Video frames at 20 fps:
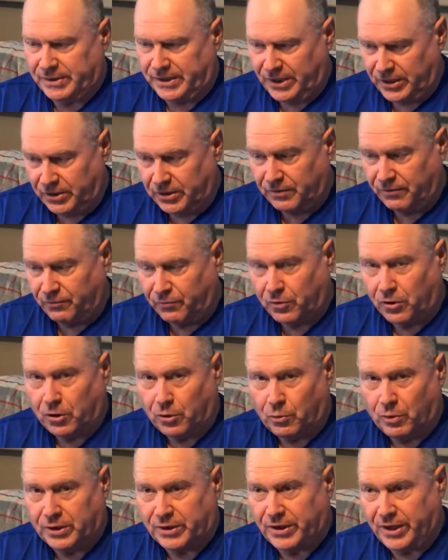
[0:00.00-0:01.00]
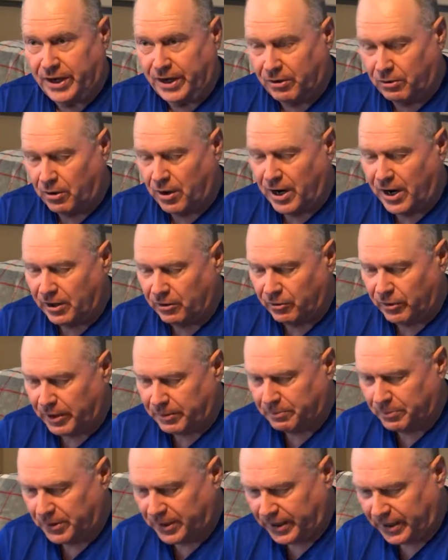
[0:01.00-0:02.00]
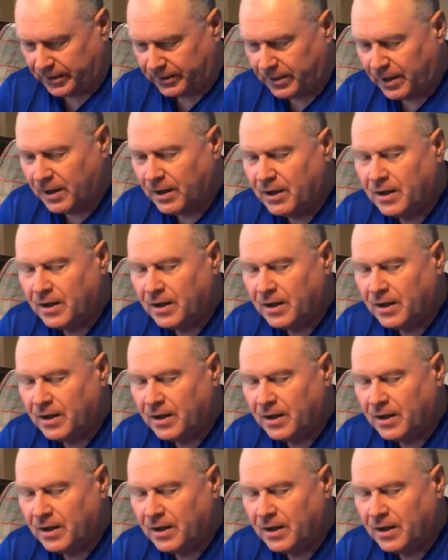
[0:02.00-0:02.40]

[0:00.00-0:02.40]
in your 401k or IRA plan,